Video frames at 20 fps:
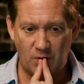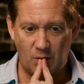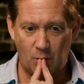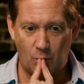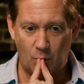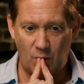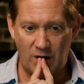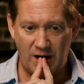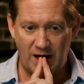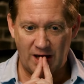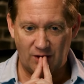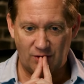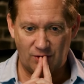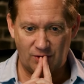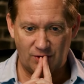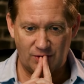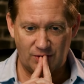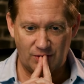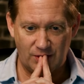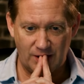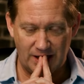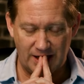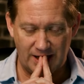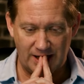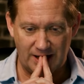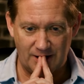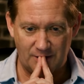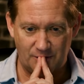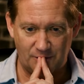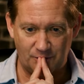with
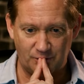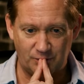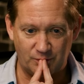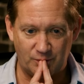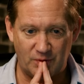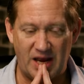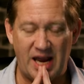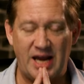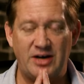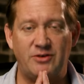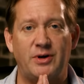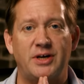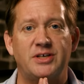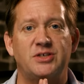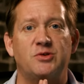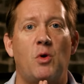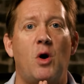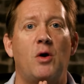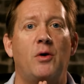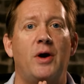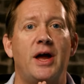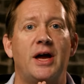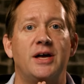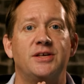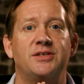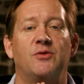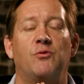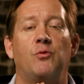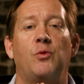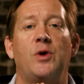Andrea
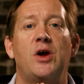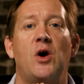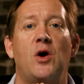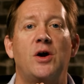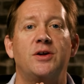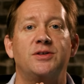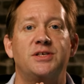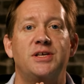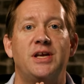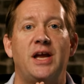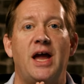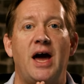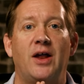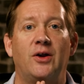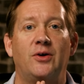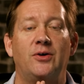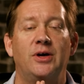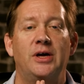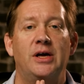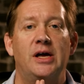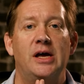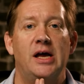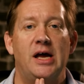Suarez of We Heart Seattle,